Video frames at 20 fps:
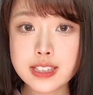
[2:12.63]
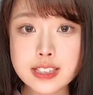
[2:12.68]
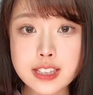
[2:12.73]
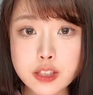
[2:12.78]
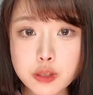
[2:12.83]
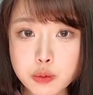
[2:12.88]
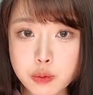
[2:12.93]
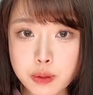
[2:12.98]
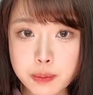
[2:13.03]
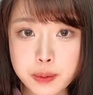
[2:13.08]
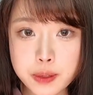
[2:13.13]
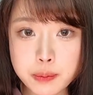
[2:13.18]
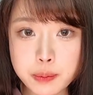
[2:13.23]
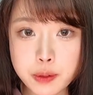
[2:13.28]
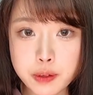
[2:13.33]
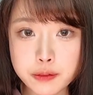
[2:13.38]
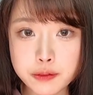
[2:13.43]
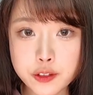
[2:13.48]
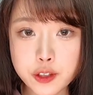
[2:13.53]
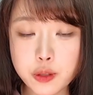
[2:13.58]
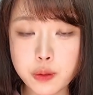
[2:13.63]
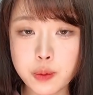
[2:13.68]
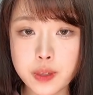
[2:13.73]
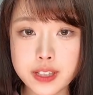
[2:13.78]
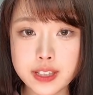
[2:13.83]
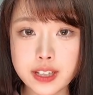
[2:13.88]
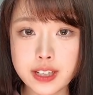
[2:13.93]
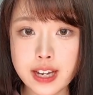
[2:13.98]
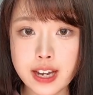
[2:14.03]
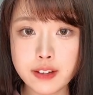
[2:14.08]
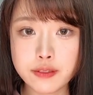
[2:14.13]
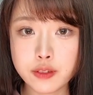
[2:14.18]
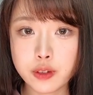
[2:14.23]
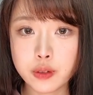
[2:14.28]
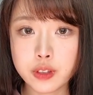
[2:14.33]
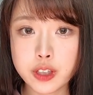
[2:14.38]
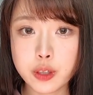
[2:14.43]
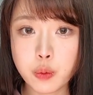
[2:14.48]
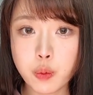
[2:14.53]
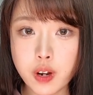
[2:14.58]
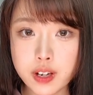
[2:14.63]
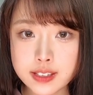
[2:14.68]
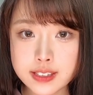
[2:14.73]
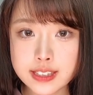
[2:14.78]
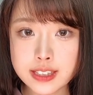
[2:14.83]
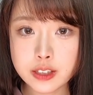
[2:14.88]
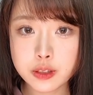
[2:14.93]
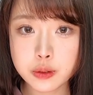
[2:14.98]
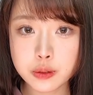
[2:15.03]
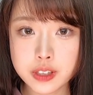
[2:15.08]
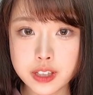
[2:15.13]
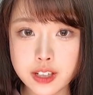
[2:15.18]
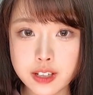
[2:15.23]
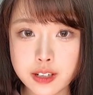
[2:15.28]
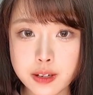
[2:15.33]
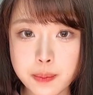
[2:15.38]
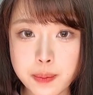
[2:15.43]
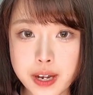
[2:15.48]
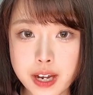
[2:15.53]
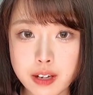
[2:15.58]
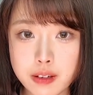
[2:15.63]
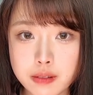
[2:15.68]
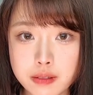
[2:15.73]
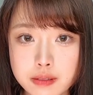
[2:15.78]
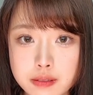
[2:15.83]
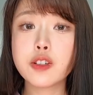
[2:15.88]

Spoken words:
This is what people feel when they have only one thing to care about.